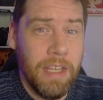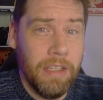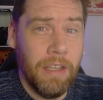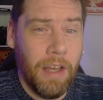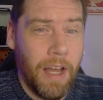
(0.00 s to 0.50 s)

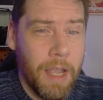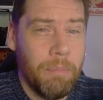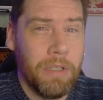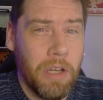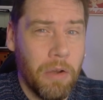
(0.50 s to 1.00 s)
in the
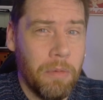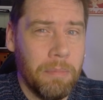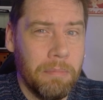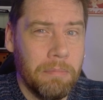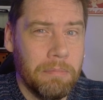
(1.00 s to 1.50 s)
Hyperdome.
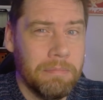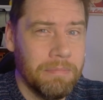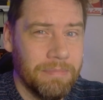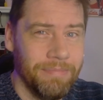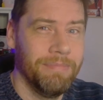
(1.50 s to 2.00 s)

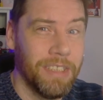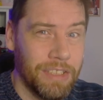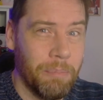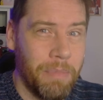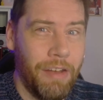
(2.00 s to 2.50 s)

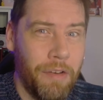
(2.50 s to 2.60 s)
It's a bit